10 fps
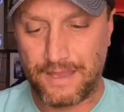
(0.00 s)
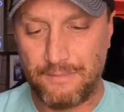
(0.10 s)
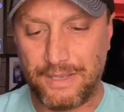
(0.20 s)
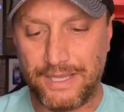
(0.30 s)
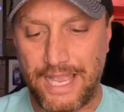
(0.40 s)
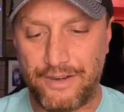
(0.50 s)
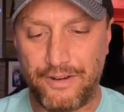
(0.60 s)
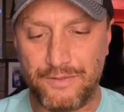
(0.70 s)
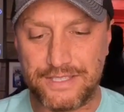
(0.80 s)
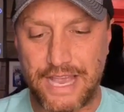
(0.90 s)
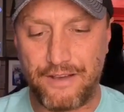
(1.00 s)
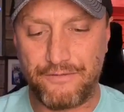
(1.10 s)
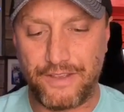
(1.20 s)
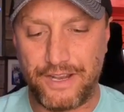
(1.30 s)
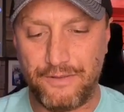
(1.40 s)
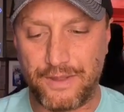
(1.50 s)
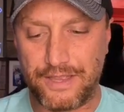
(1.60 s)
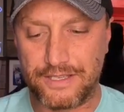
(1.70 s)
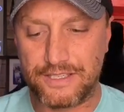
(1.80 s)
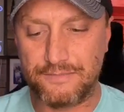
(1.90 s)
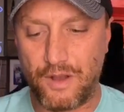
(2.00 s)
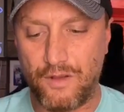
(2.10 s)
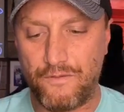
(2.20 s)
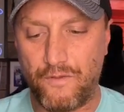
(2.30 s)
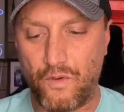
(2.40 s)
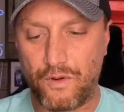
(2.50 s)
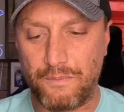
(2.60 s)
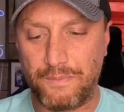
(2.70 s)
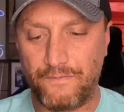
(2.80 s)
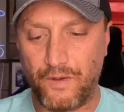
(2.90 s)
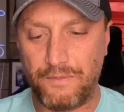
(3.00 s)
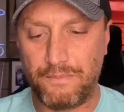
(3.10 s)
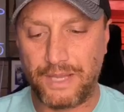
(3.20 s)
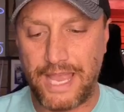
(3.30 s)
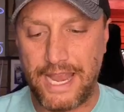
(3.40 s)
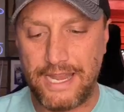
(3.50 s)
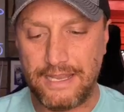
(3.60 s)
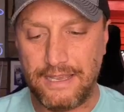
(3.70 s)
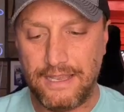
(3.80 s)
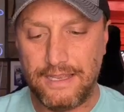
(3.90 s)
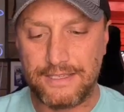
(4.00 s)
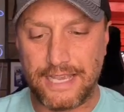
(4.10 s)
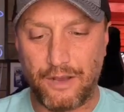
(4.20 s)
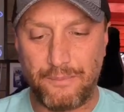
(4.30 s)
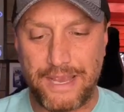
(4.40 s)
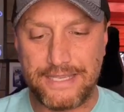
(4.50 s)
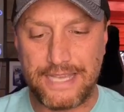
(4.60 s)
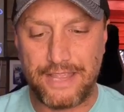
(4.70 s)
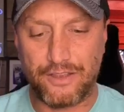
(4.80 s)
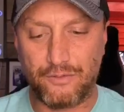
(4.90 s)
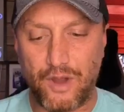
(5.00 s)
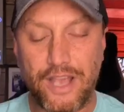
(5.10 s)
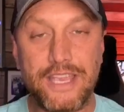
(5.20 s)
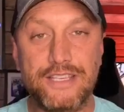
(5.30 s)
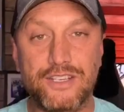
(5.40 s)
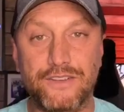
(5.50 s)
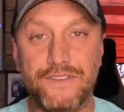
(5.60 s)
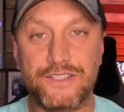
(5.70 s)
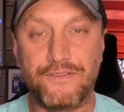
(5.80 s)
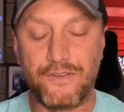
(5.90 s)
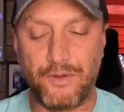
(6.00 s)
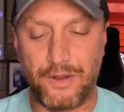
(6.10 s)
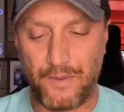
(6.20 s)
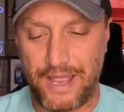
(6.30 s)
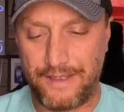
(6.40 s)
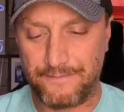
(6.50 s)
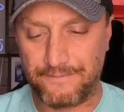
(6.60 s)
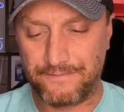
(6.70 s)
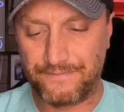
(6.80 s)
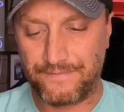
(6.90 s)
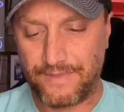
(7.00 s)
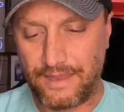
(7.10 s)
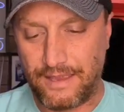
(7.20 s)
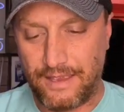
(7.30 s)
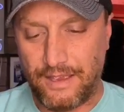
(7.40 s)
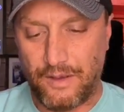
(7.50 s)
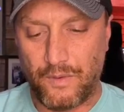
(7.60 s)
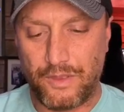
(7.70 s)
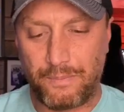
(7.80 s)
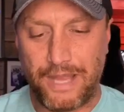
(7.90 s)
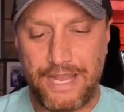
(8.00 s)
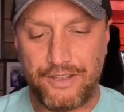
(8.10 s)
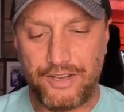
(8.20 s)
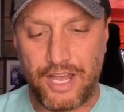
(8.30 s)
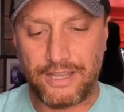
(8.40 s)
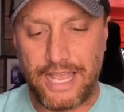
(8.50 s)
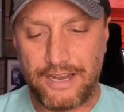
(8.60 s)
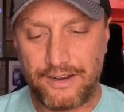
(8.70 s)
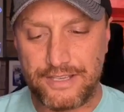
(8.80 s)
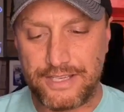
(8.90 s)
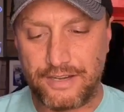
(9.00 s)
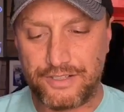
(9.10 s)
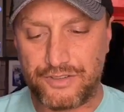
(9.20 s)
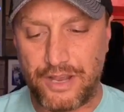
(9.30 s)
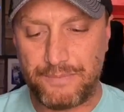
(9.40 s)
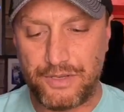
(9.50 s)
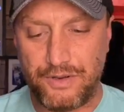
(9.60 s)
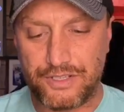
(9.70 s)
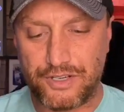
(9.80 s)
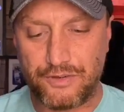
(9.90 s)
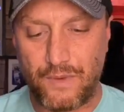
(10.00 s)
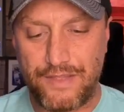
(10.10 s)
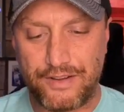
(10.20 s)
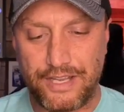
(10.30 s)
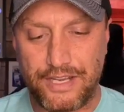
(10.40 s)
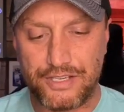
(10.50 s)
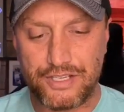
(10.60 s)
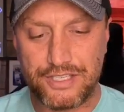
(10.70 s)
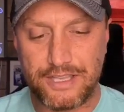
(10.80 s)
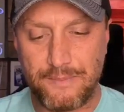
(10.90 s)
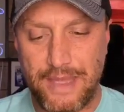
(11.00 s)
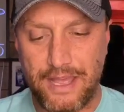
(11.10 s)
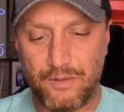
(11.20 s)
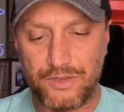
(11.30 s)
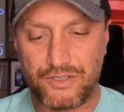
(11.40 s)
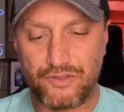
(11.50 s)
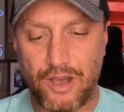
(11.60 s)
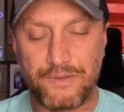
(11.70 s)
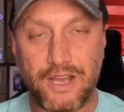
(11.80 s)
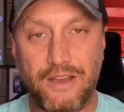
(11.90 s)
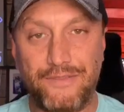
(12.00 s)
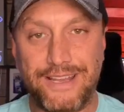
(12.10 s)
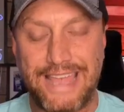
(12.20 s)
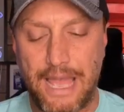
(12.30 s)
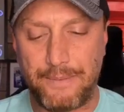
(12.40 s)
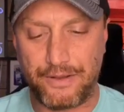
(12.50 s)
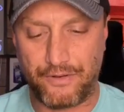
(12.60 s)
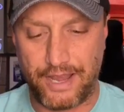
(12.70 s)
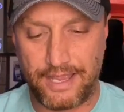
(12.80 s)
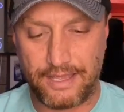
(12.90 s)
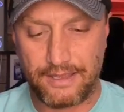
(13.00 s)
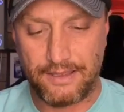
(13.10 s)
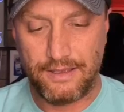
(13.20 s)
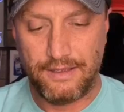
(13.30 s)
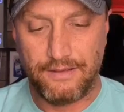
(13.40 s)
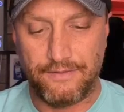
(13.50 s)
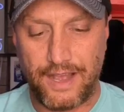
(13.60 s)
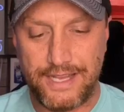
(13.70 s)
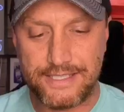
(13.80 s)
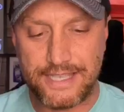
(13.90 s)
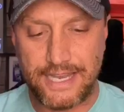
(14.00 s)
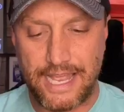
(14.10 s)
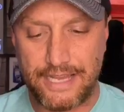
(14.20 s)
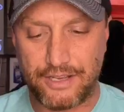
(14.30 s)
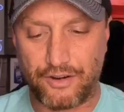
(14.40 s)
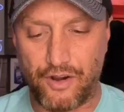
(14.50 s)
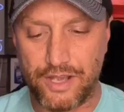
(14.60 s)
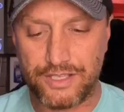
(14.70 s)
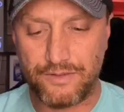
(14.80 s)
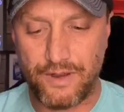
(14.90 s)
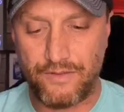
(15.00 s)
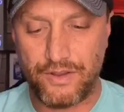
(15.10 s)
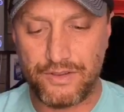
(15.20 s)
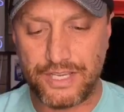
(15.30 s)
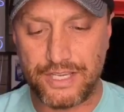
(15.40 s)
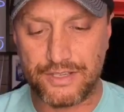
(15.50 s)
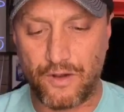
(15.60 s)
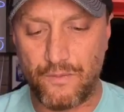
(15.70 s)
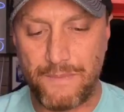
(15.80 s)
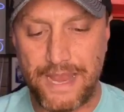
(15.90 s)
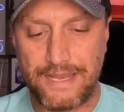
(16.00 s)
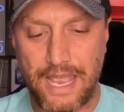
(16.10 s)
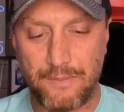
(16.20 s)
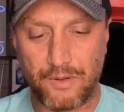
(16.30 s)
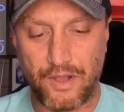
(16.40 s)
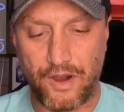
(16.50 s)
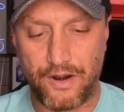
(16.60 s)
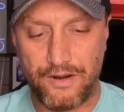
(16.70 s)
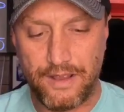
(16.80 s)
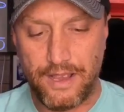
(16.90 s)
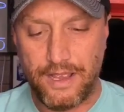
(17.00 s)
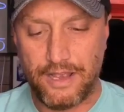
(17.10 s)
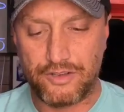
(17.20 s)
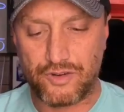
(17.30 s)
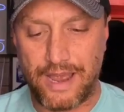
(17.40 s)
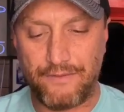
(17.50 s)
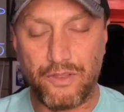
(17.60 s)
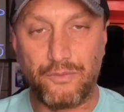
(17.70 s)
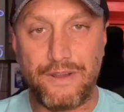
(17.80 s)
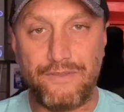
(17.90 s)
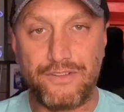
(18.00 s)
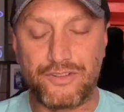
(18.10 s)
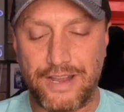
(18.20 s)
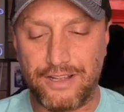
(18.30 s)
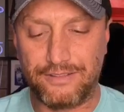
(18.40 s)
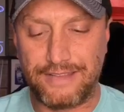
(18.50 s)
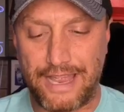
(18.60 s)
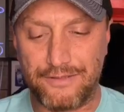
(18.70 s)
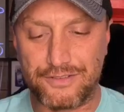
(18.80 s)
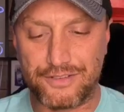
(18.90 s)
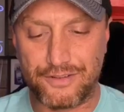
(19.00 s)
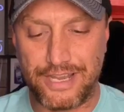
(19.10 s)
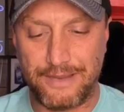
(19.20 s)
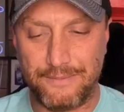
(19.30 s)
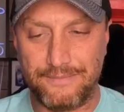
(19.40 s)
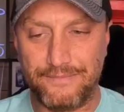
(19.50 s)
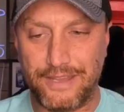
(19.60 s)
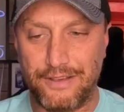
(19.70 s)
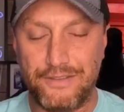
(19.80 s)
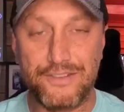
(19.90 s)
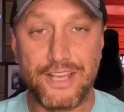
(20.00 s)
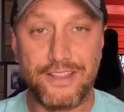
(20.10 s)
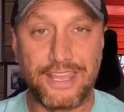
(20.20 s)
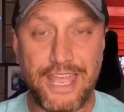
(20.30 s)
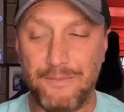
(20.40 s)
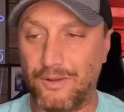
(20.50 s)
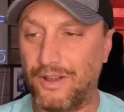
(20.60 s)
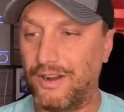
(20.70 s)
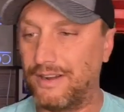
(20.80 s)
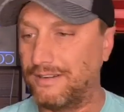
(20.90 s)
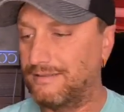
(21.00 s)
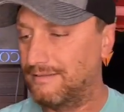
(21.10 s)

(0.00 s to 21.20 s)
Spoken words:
But later it was outfitted with a small 4-foot blade to help maintain the rocky surface of the runway. When the plane could not land on his airstrip due to certain weather conditions, the mail was dropped off at Cabin Creek. Vines then had to cross the river using his homemade cable car and travel the river trail downstream. Now you saw the cable car.